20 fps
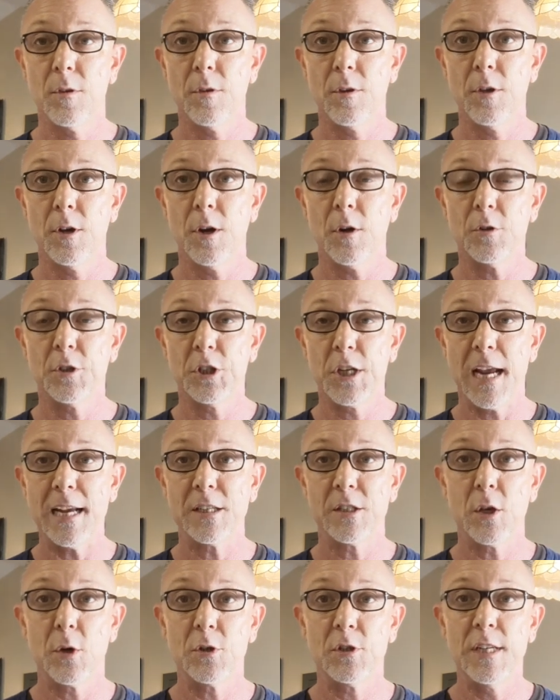you know,
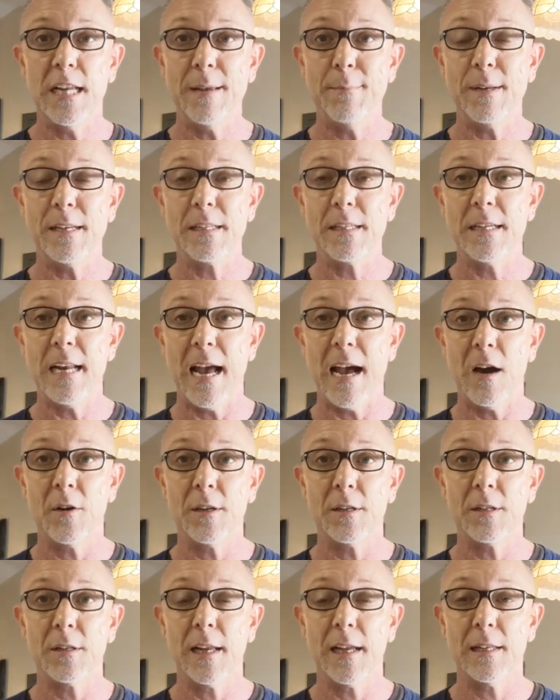chase those demons down
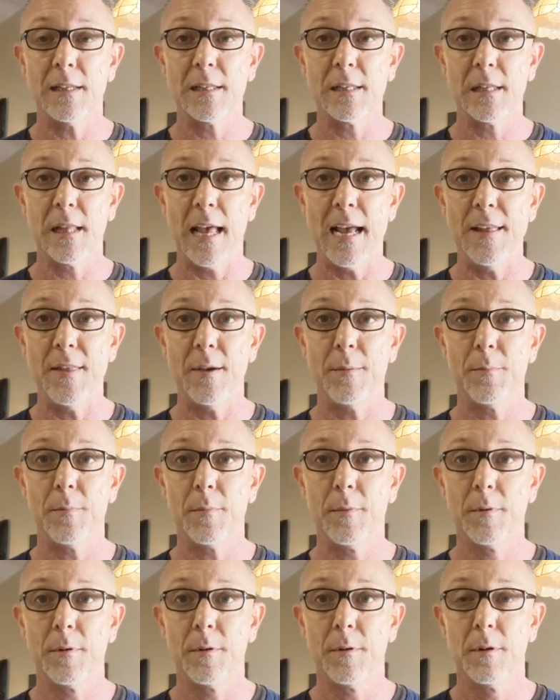and, and slay them,
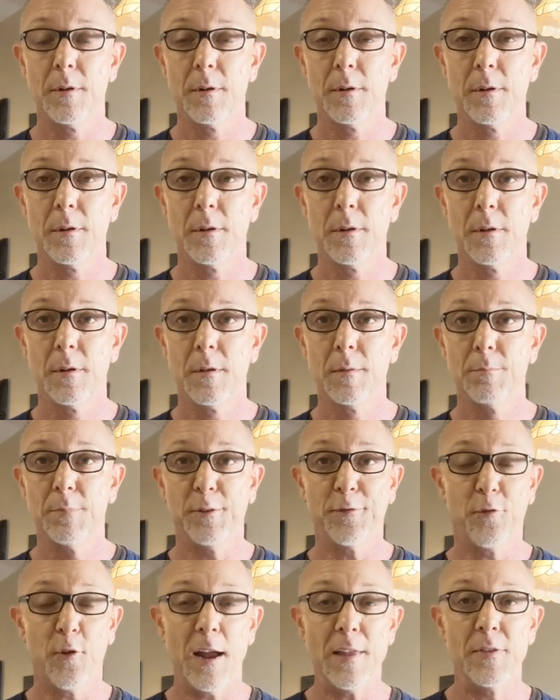
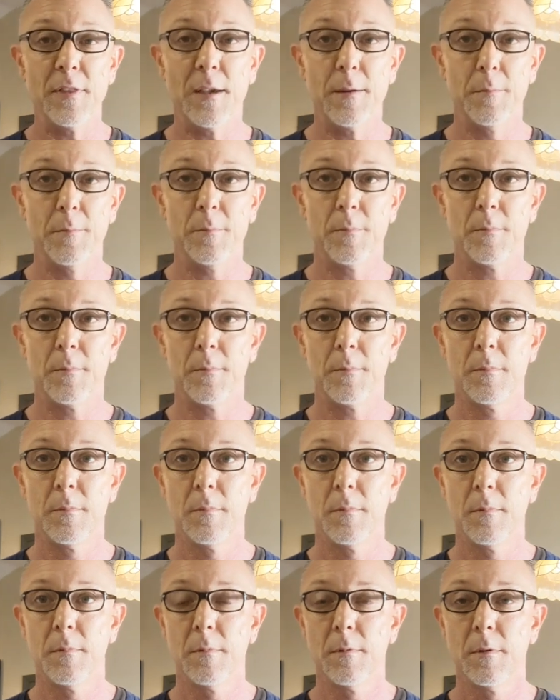befriend them,
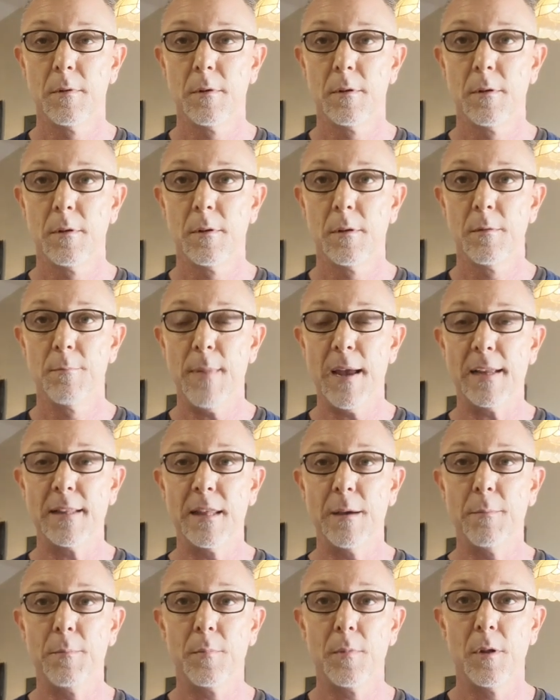make
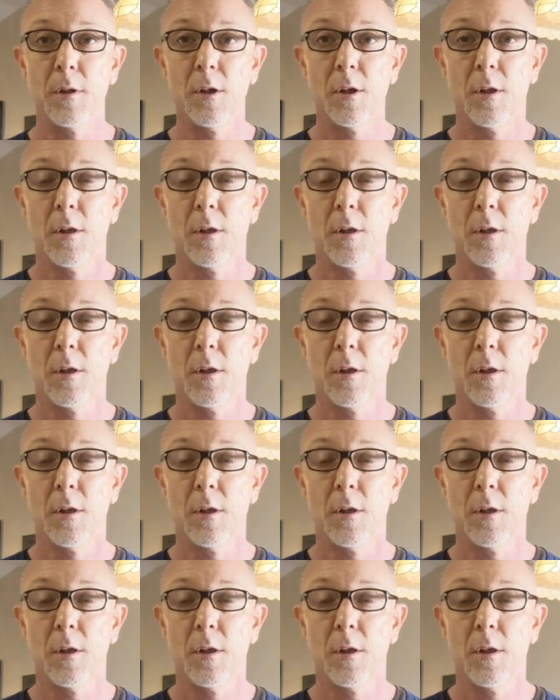them